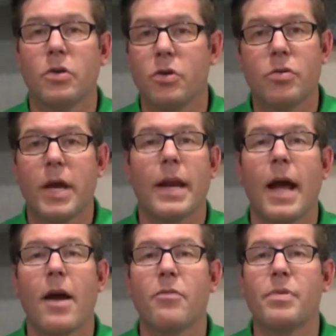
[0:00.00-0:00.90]
You can't
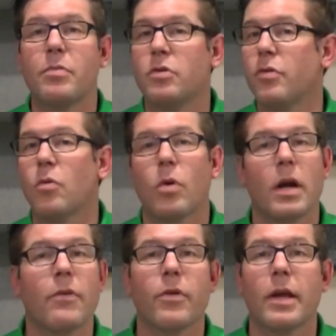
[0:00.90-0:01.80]
have people doing
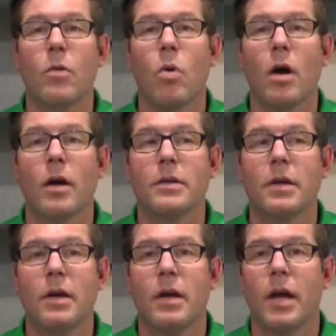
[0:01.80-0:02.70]
whatever they want
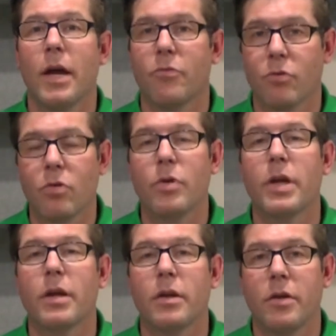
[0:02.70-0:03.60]
and
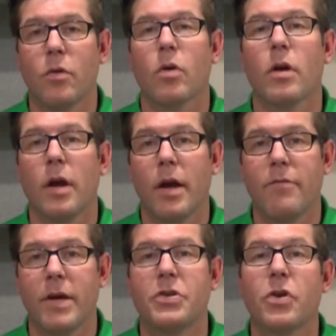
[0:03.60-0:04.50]
ruining your
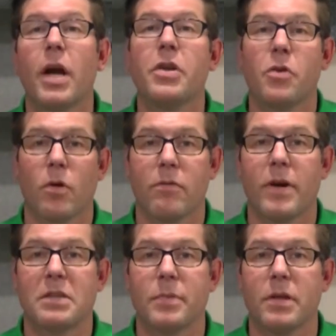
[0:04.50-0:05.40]
adventure and your
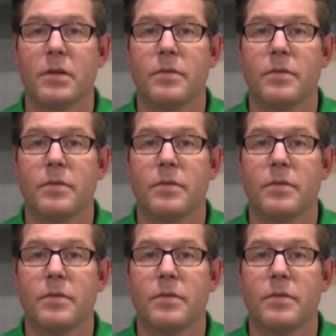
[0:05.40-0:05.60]
investment.